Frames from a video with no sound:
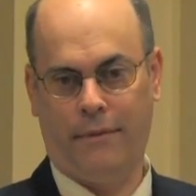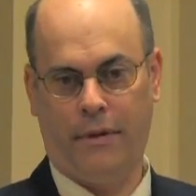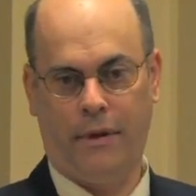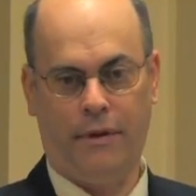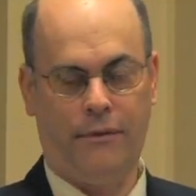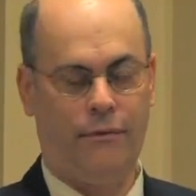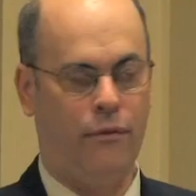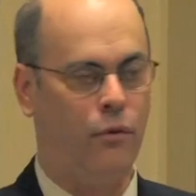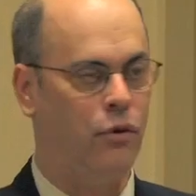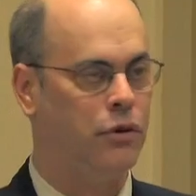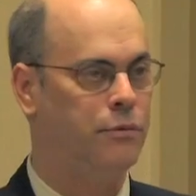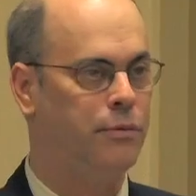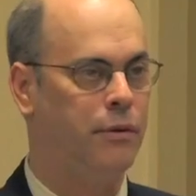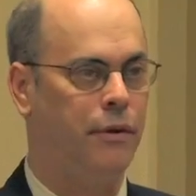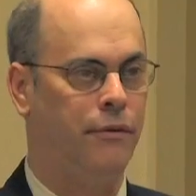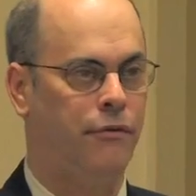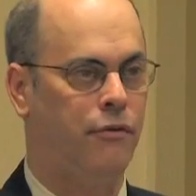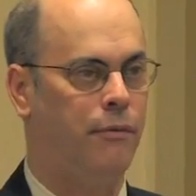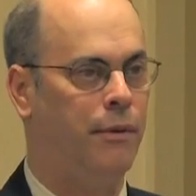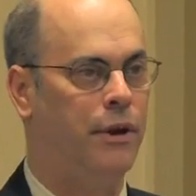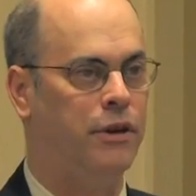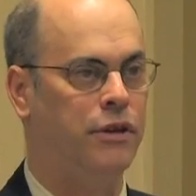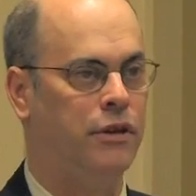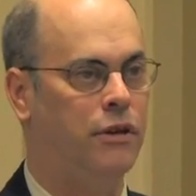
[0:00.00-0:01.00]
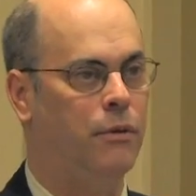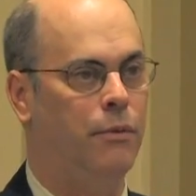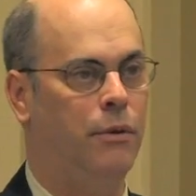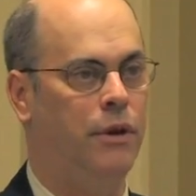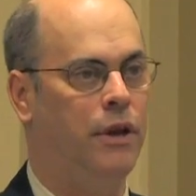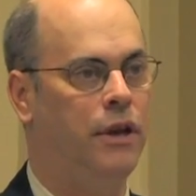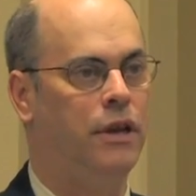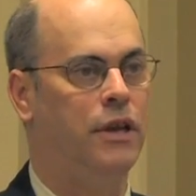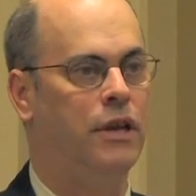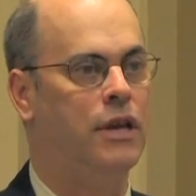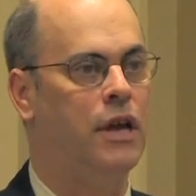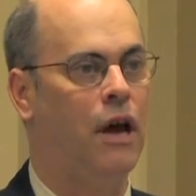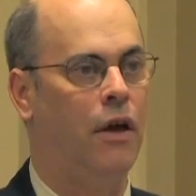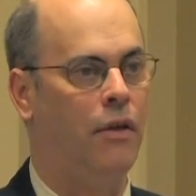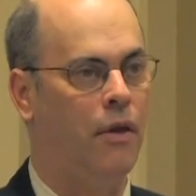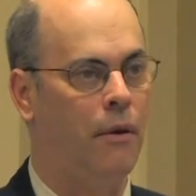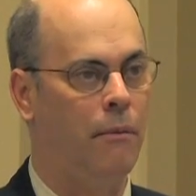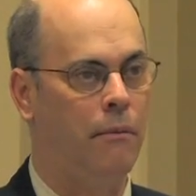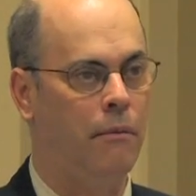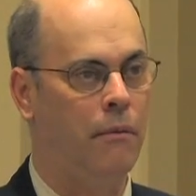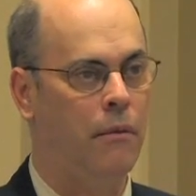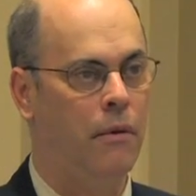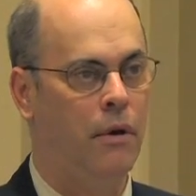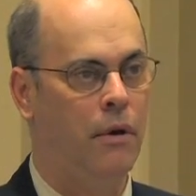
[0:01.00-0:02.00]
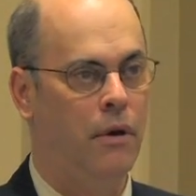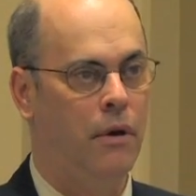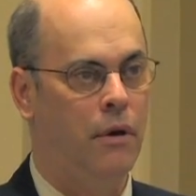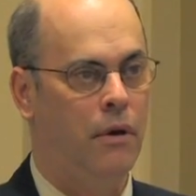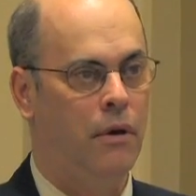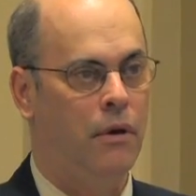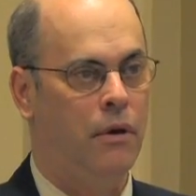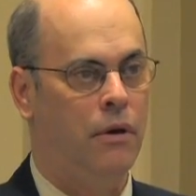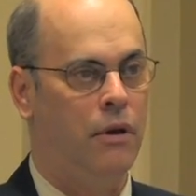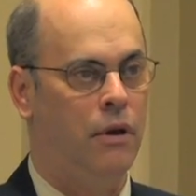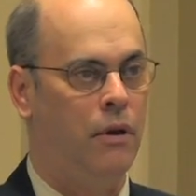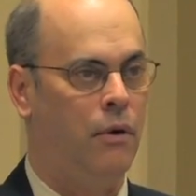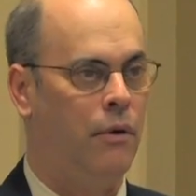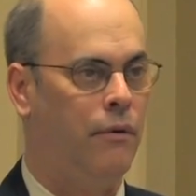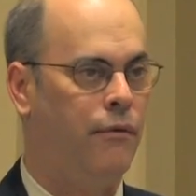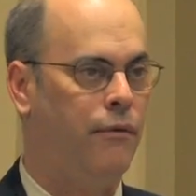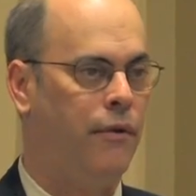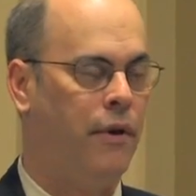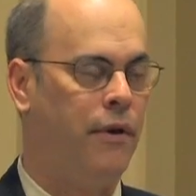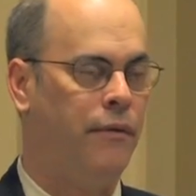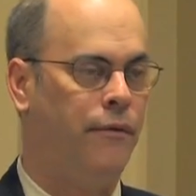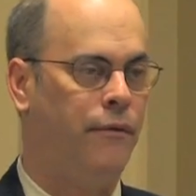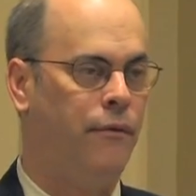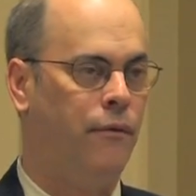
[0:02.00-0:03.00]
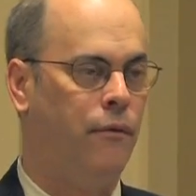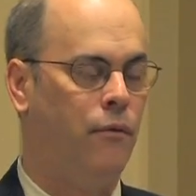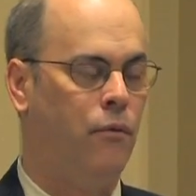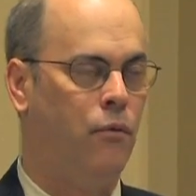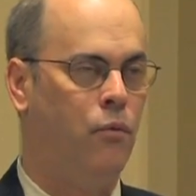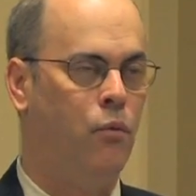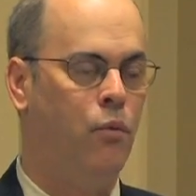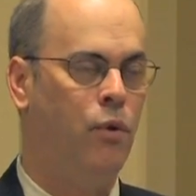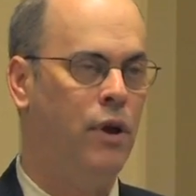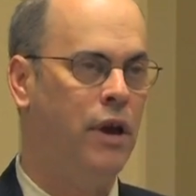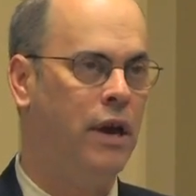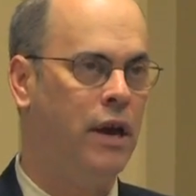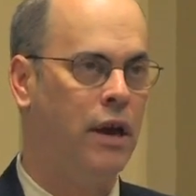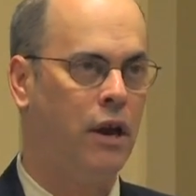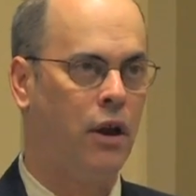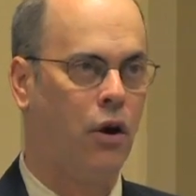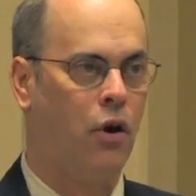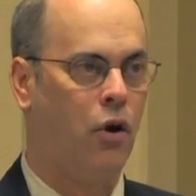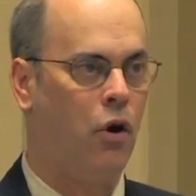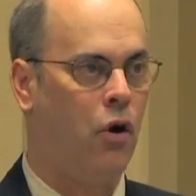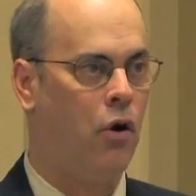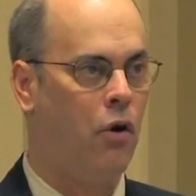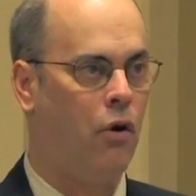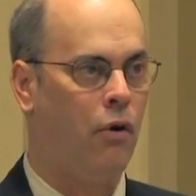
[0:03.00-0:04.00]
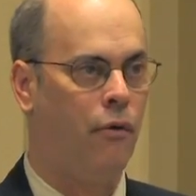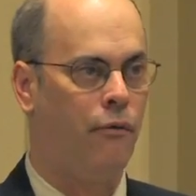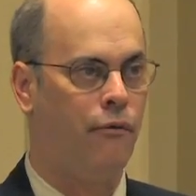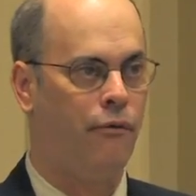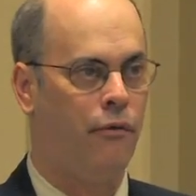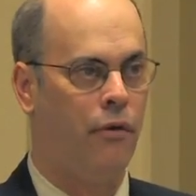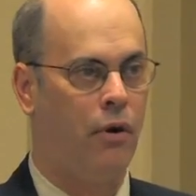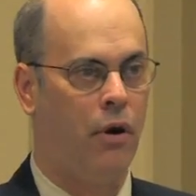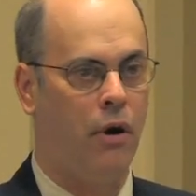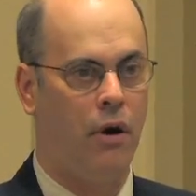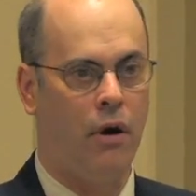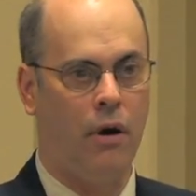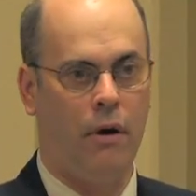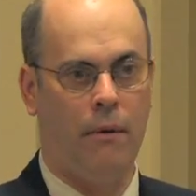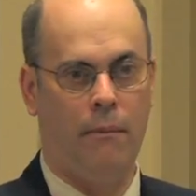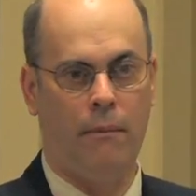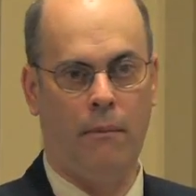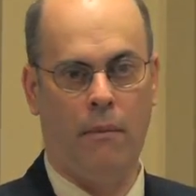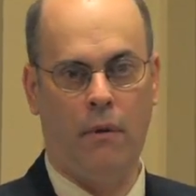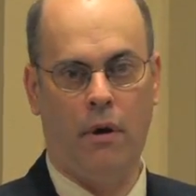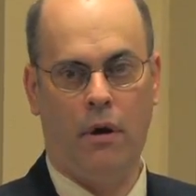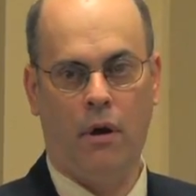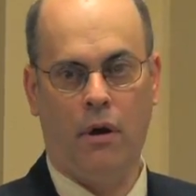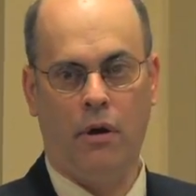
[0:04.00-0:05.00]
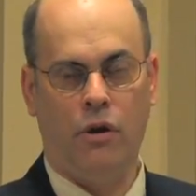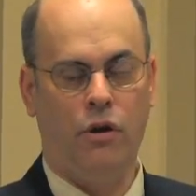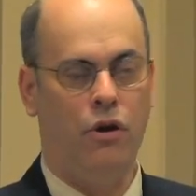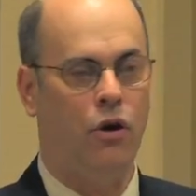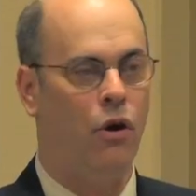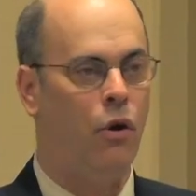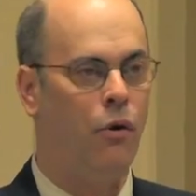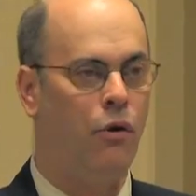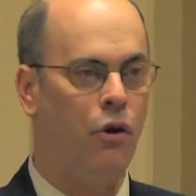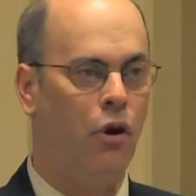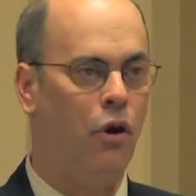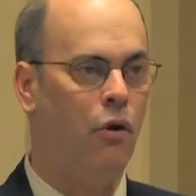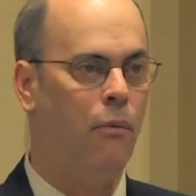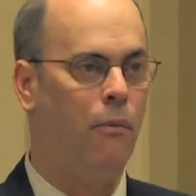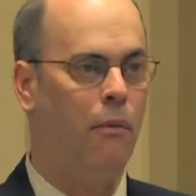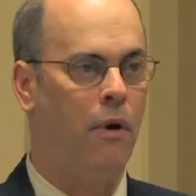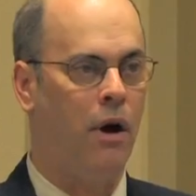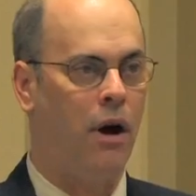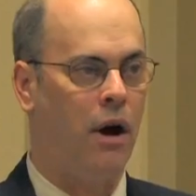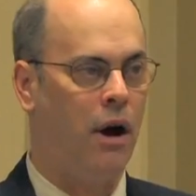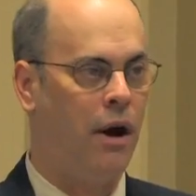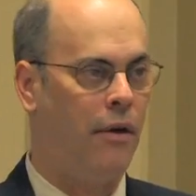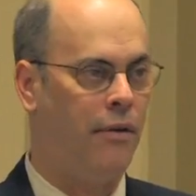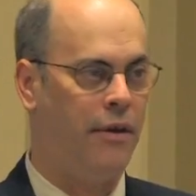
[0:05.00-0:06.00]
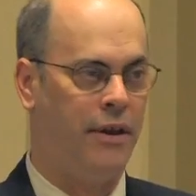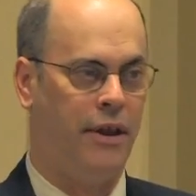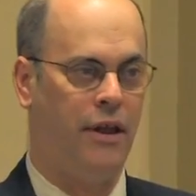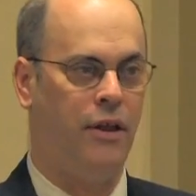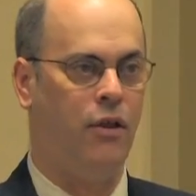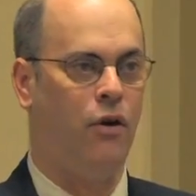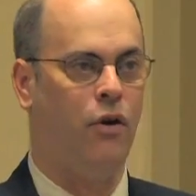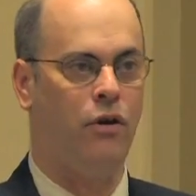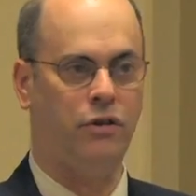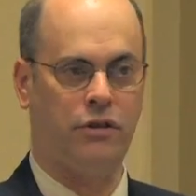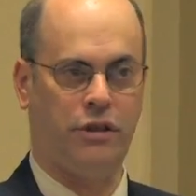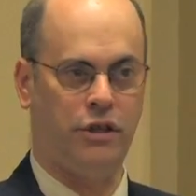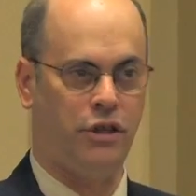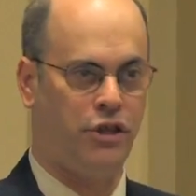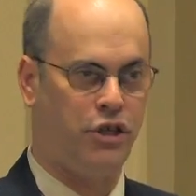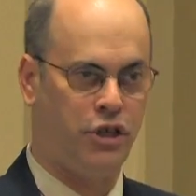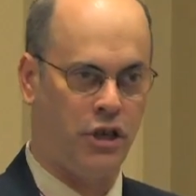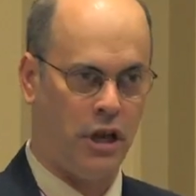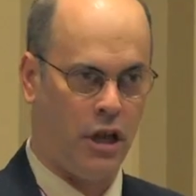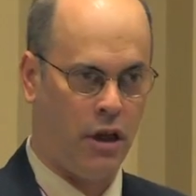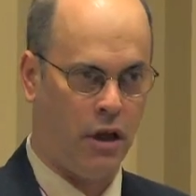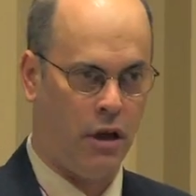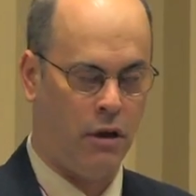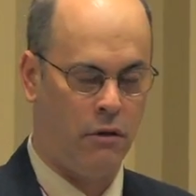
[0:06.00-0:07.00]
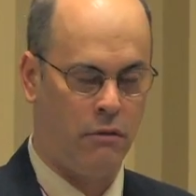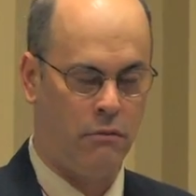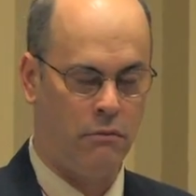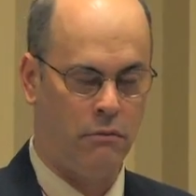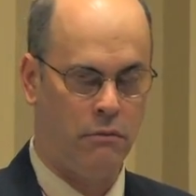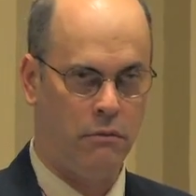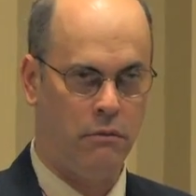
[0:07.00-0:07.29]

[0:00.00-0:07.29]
enforcement information that we need to tell them. You know, if, if we get a call from Yo Yo Ma that he lost his cello,